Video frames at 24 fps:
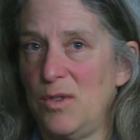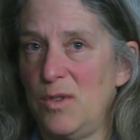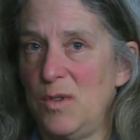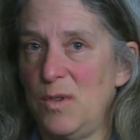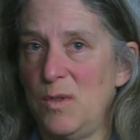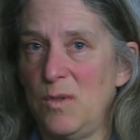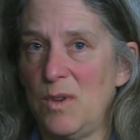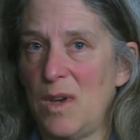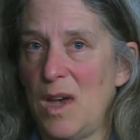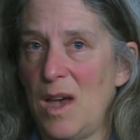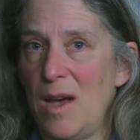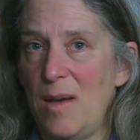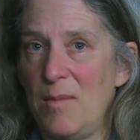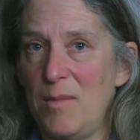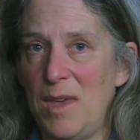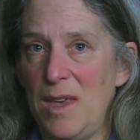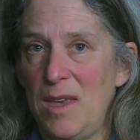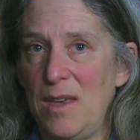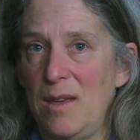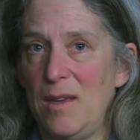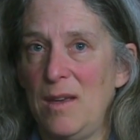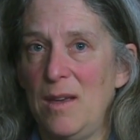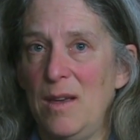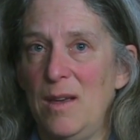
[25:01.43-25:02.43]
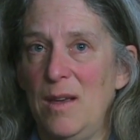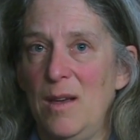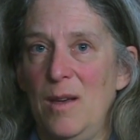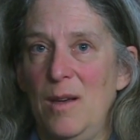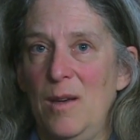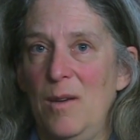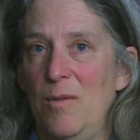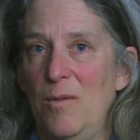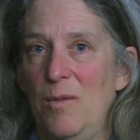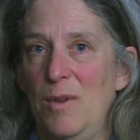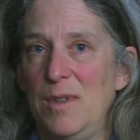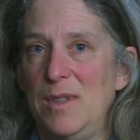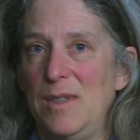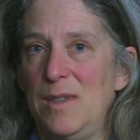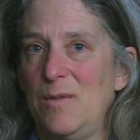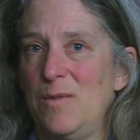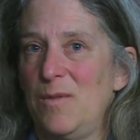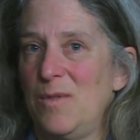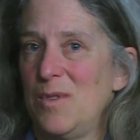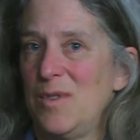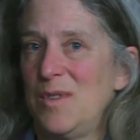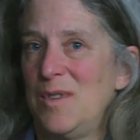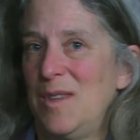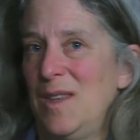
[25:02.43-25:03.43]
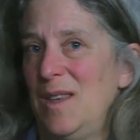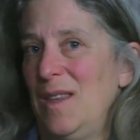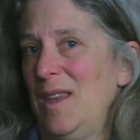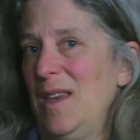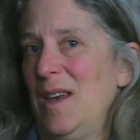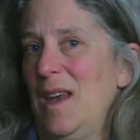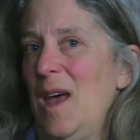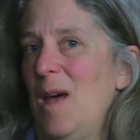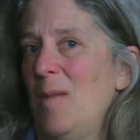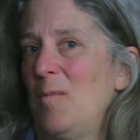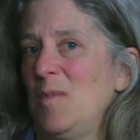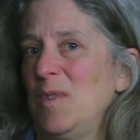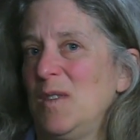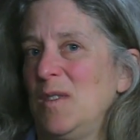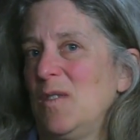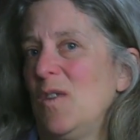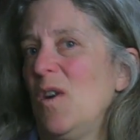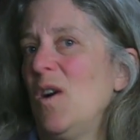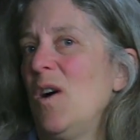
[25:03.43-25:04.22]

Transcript: tsunami, what's the first thing that happens?